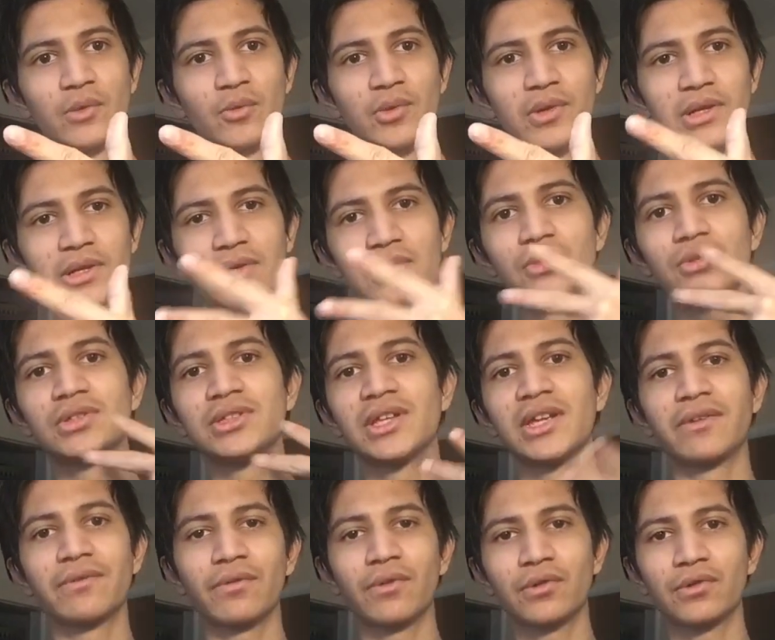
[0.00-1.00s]
We need to
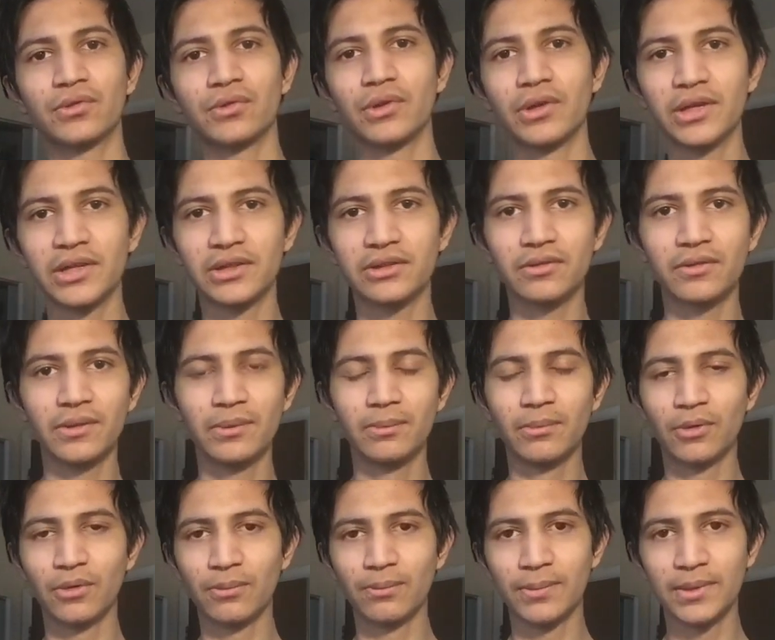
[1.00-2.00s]
set for 23
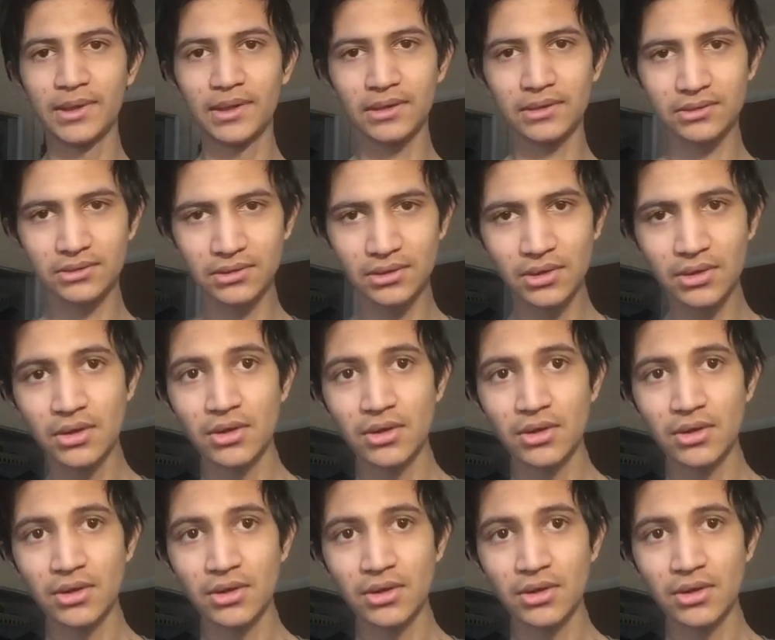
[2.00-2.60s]
more minutes.